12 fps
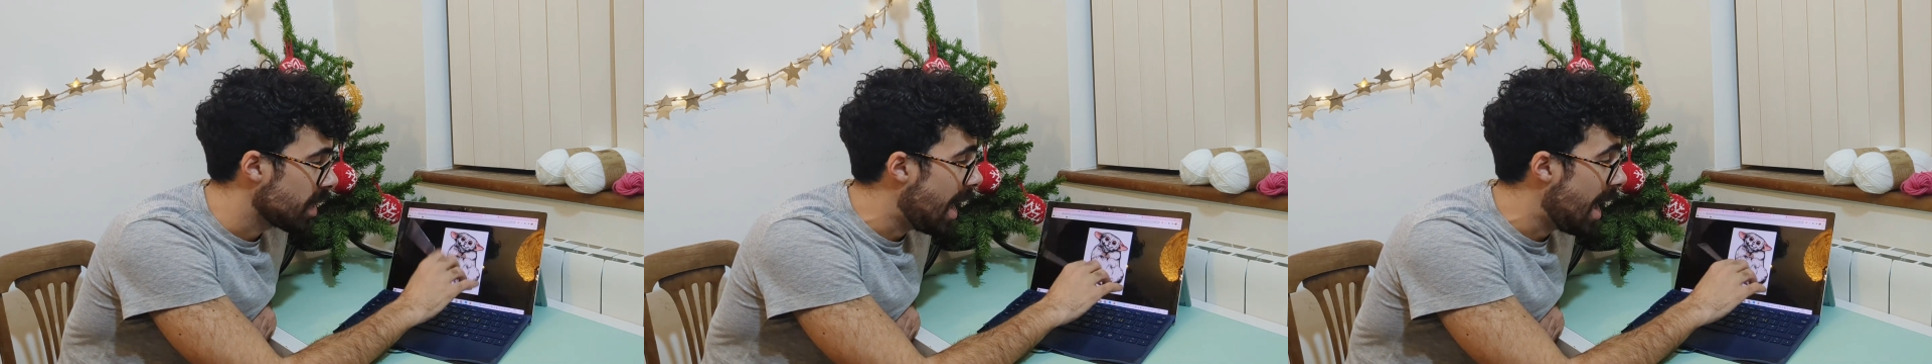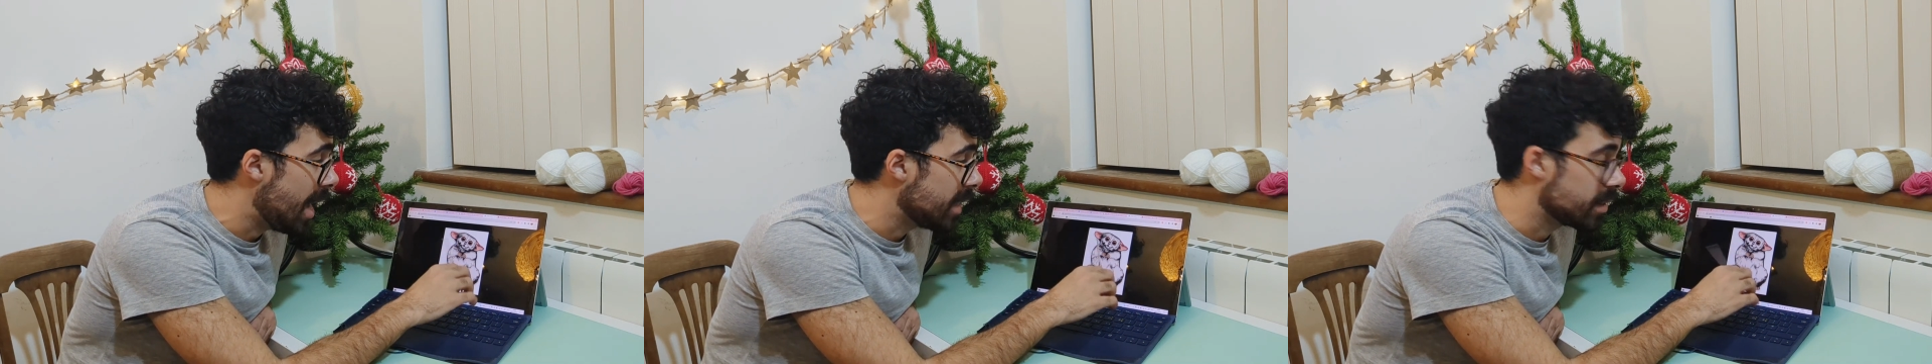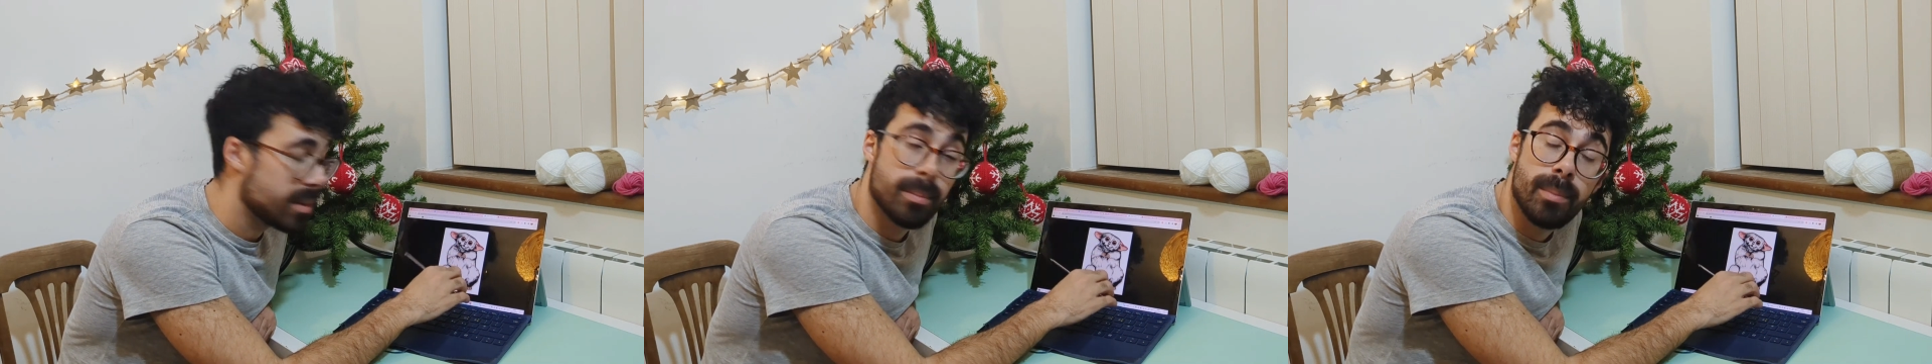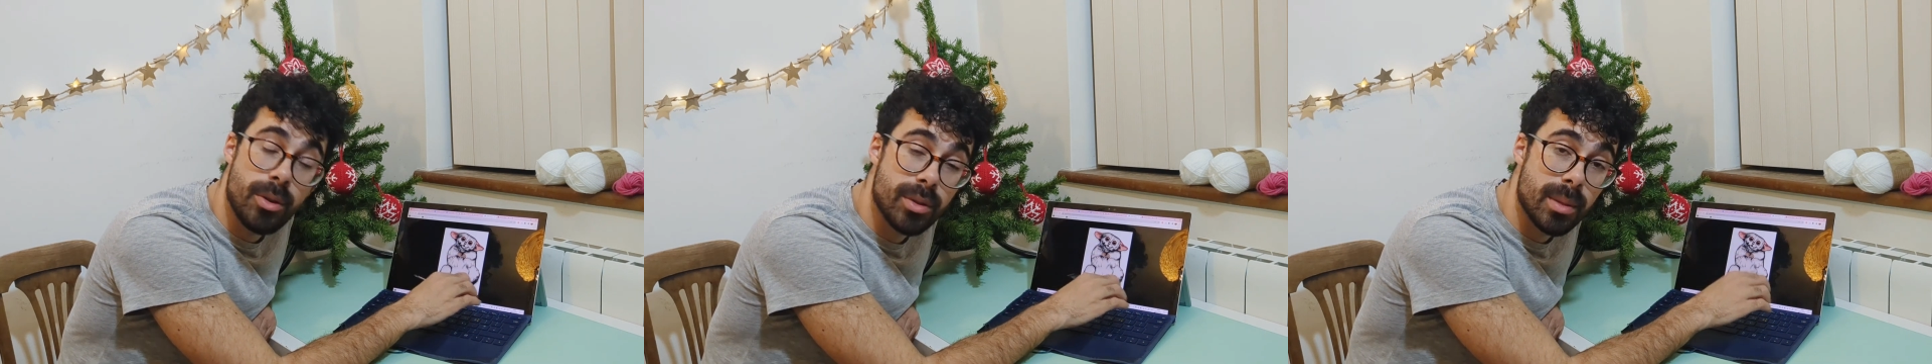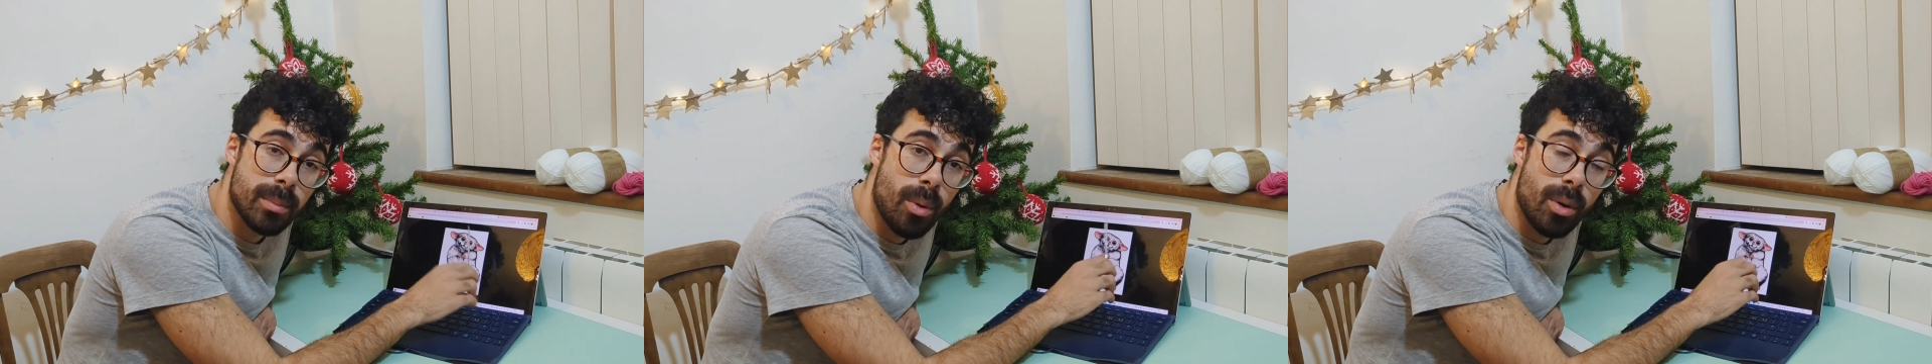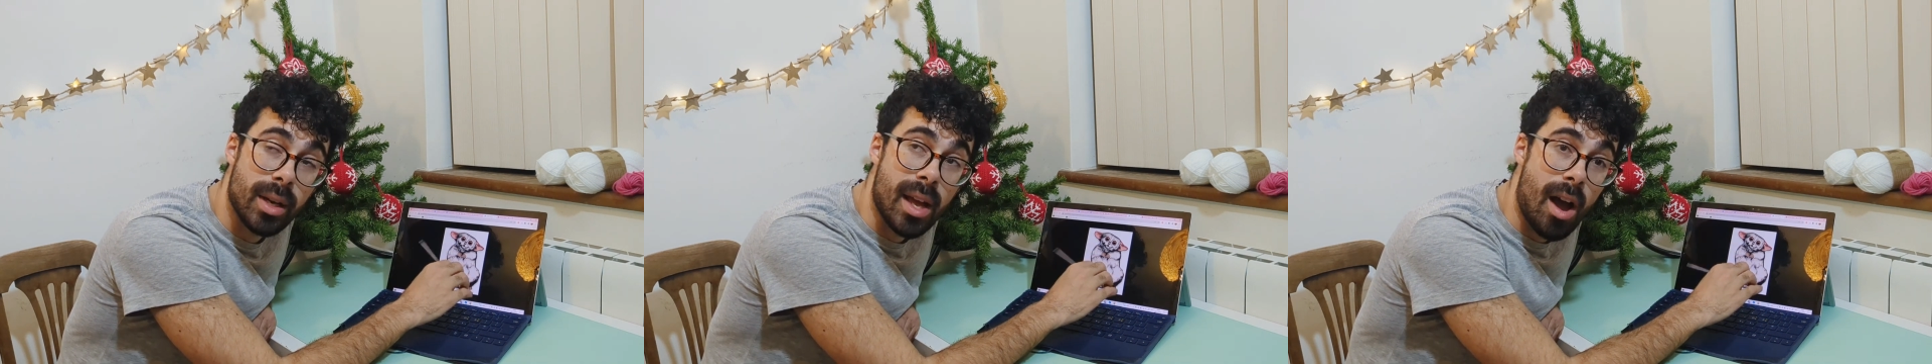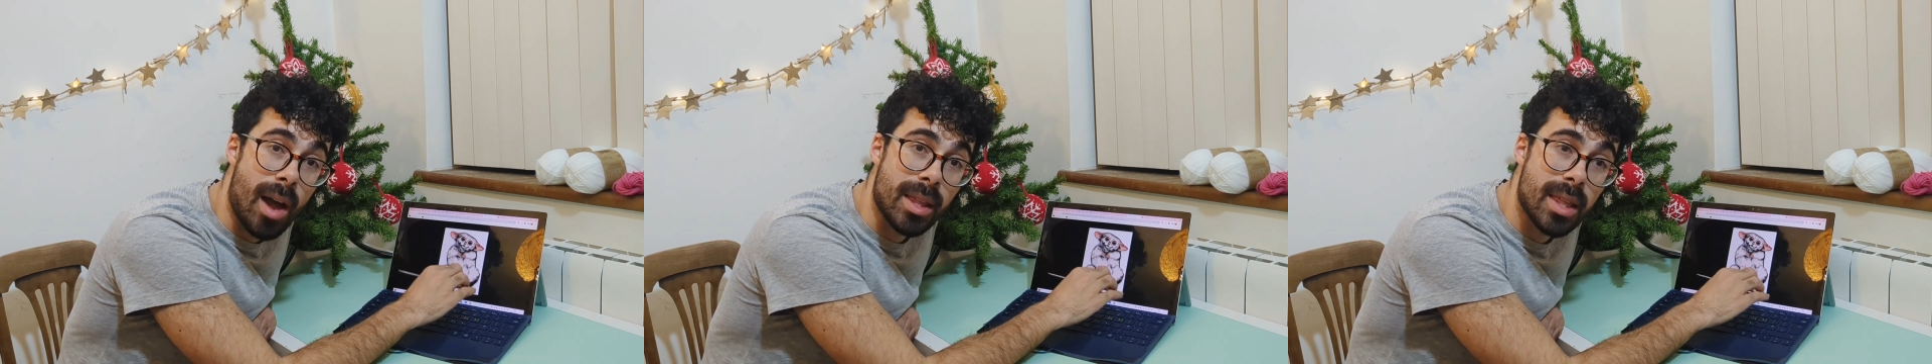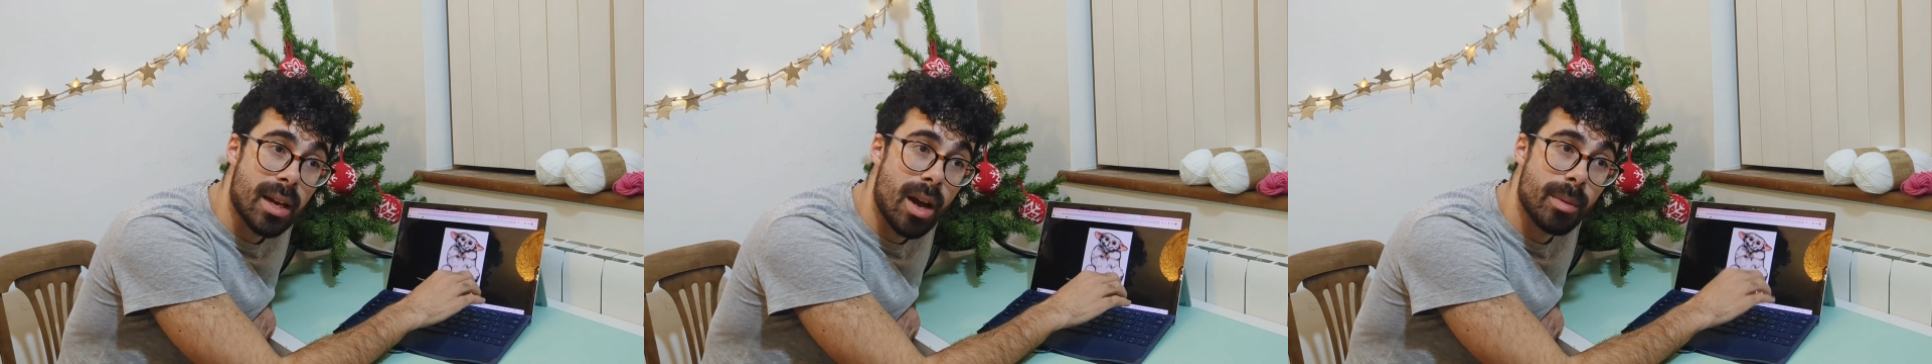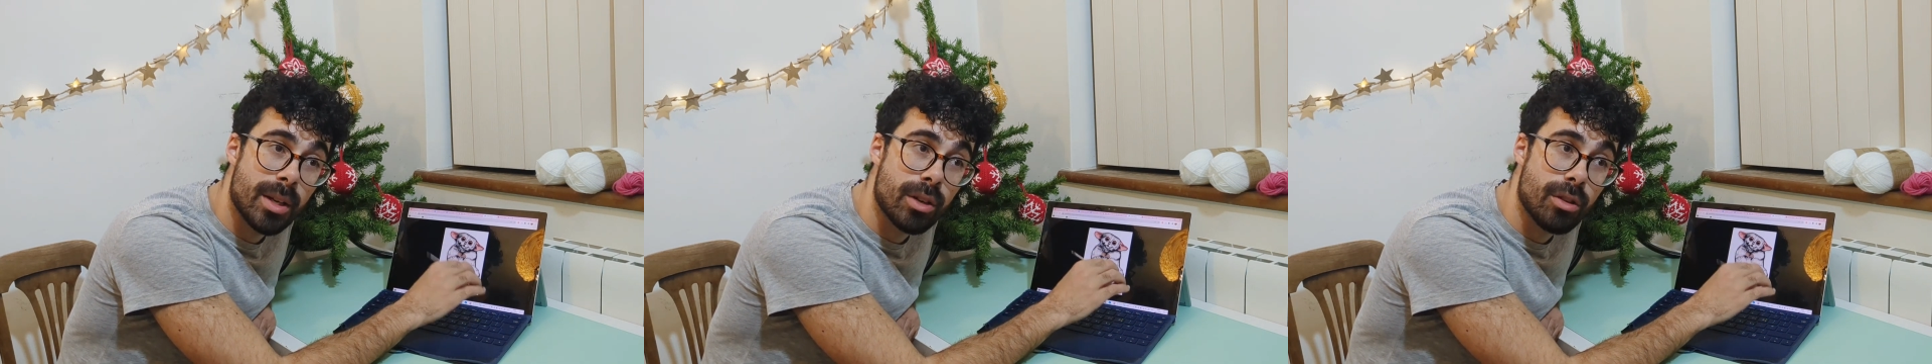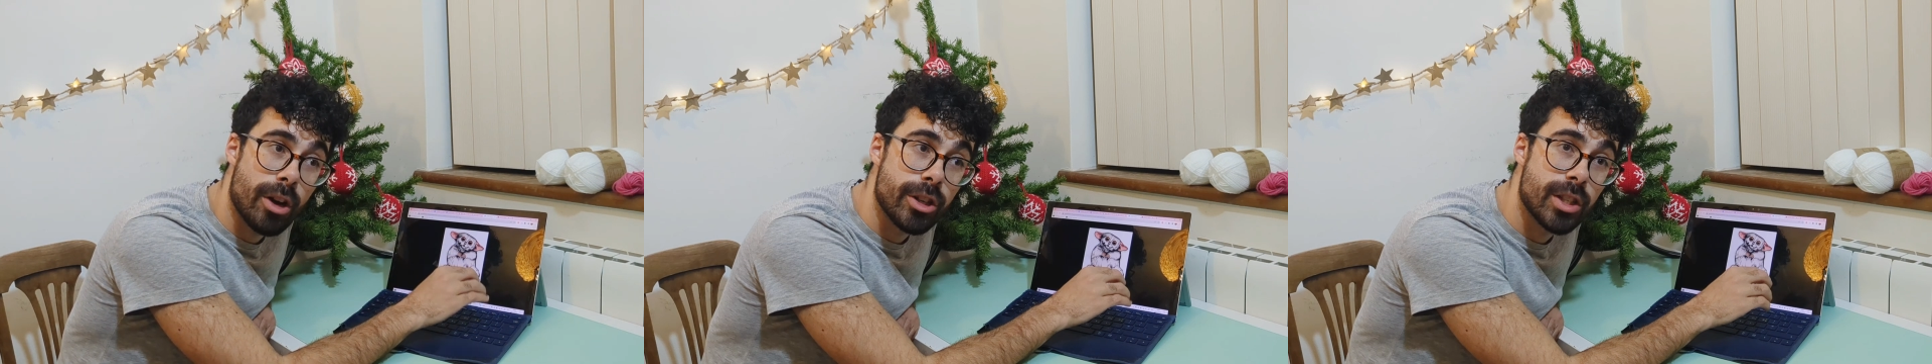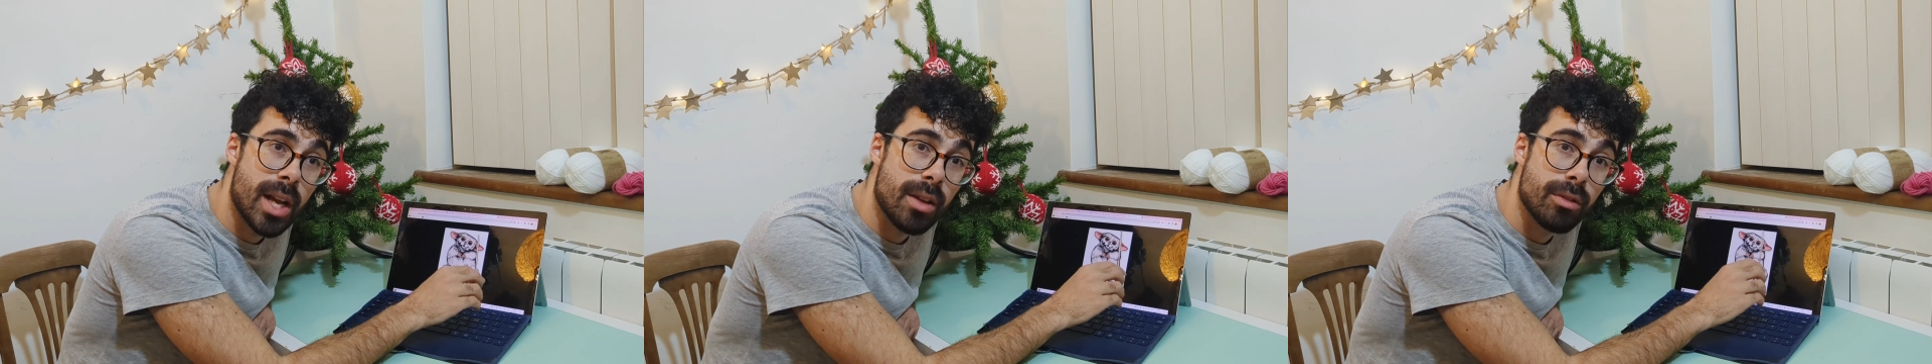And most importantly, I think I'm going to crochet